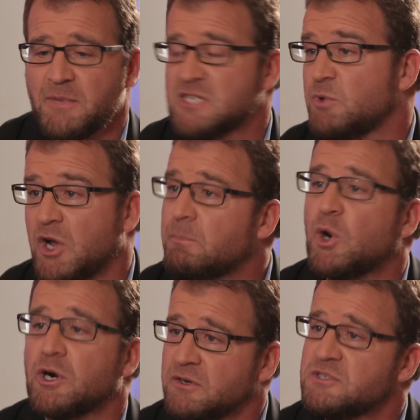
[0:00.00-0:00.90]
because we're not
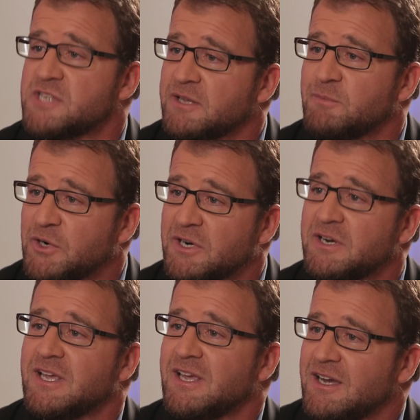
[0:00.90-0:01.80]
partners anymore.
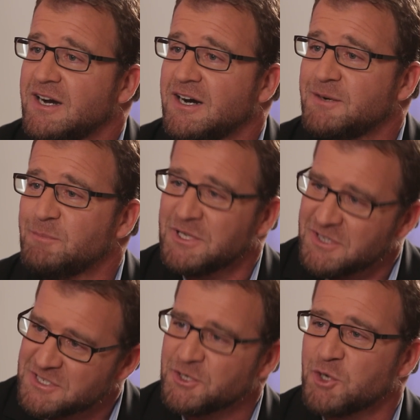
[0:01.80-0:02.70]
But
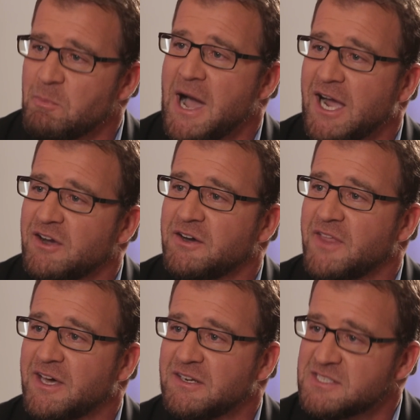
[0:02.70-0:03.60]
to circle back on
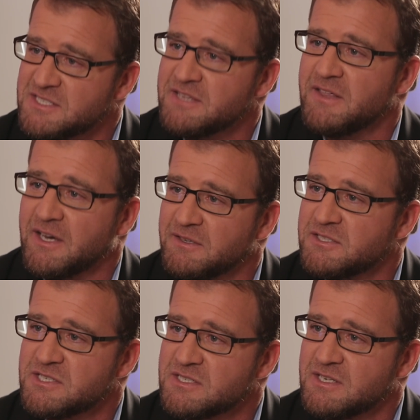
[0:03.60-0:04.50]
that and see that, it
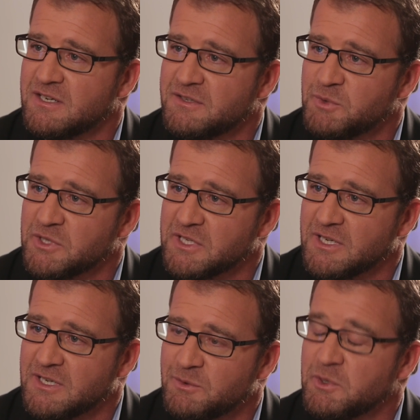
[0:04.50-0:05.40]
just
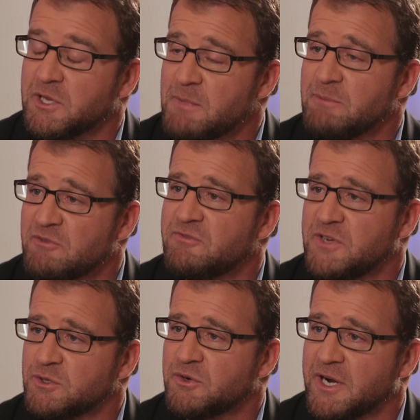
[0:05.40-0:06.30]
really made me
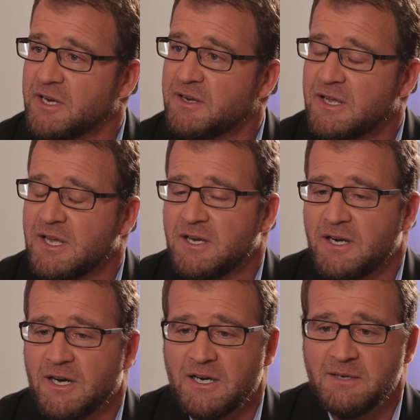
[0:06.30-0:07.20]
feel great.
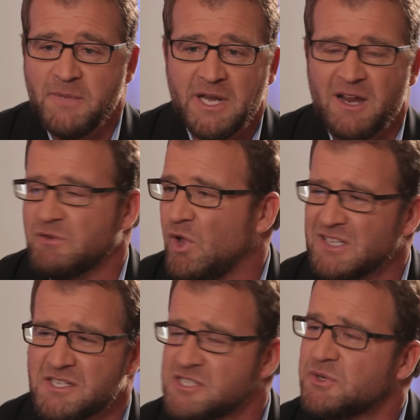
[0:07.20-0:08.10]
And I have
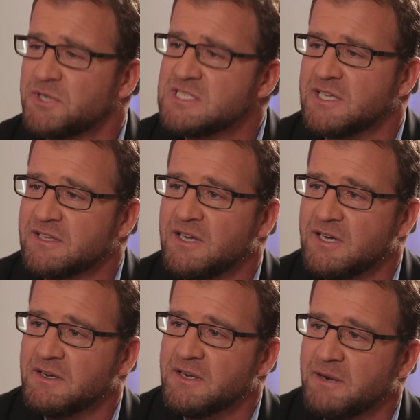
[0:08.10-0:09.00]
lots of stories like
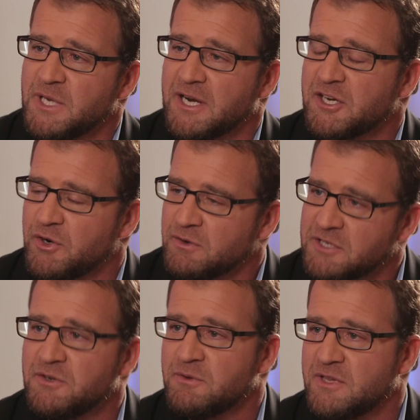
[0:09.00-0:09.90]
that. I mean, I
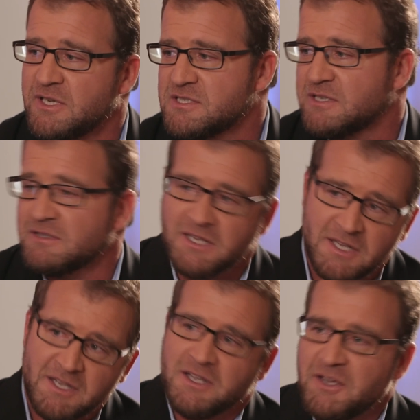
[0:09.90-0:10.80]
currently do things, and
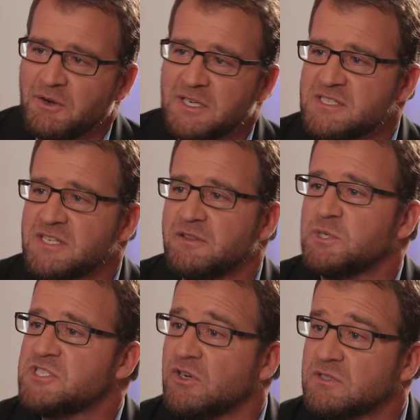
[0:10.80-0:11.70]
you know, I see the
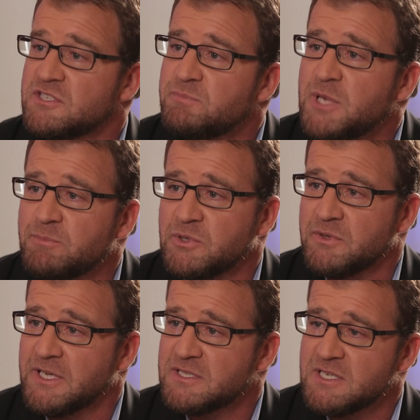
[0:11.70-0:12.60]
results of people
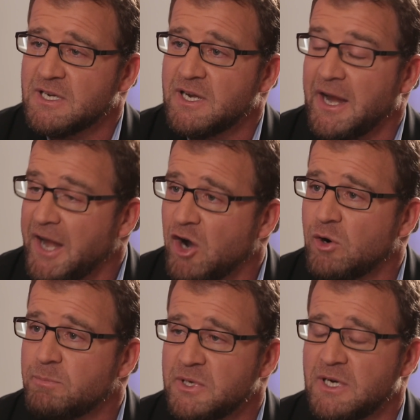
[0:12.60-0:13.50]
that I
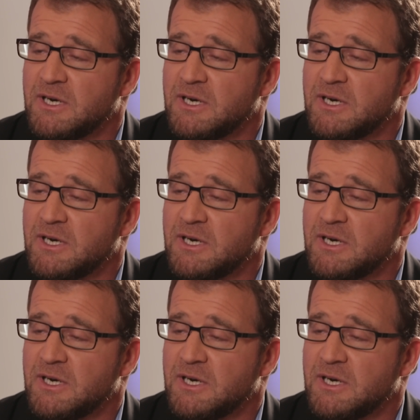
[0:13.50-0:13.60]
help,